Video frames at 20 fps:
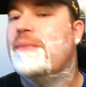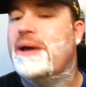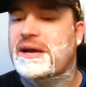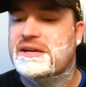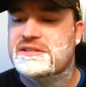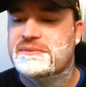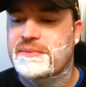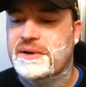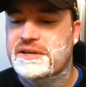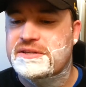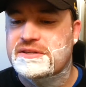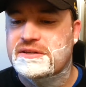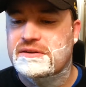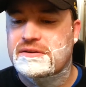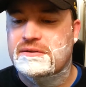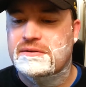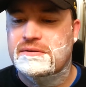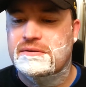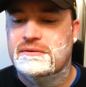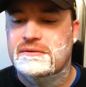
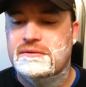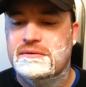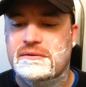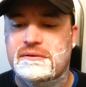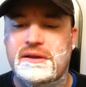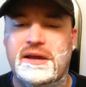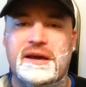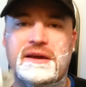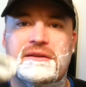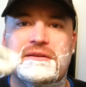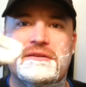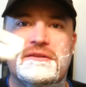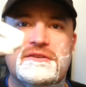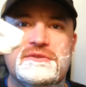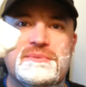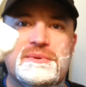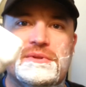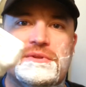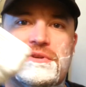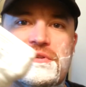maximizing. Yeah,
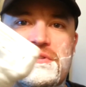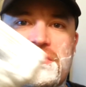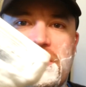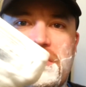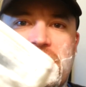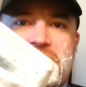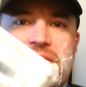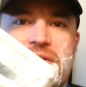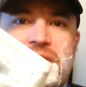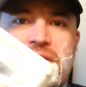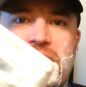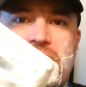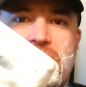here's what it looks like.